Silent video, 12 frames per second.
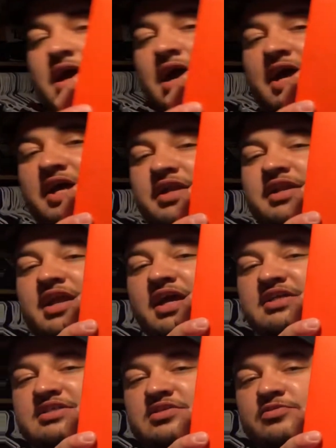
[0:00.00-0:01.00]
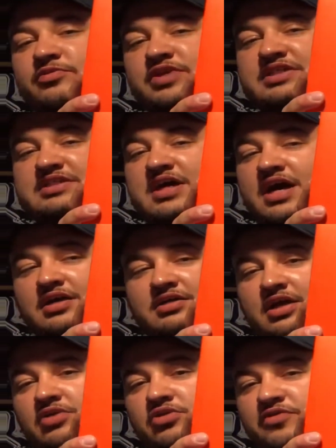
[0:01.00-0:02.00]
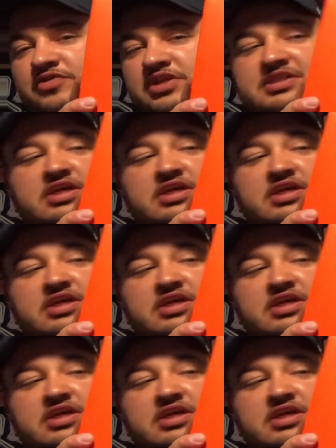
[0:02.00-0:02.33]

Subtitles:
I had a nice restock. I don't know if you could